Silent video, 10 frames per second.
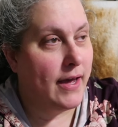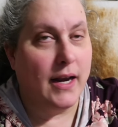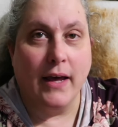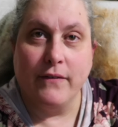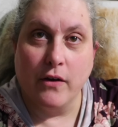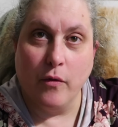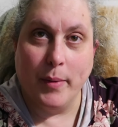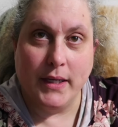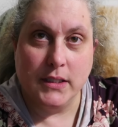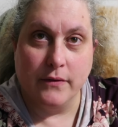had leftover
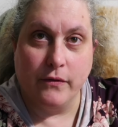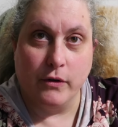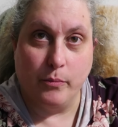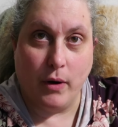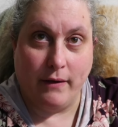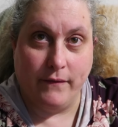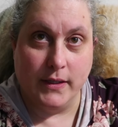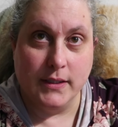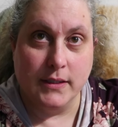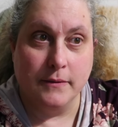pizza for
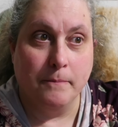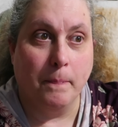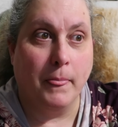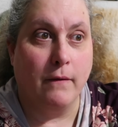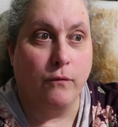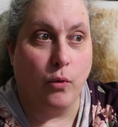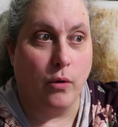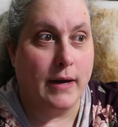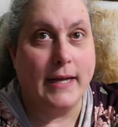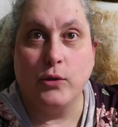breakfast
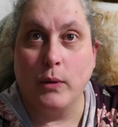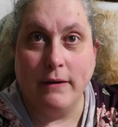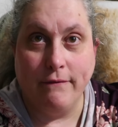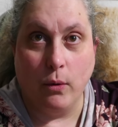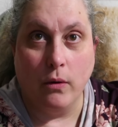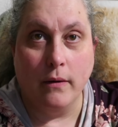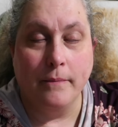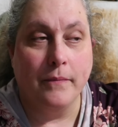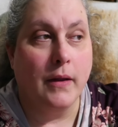for day 24.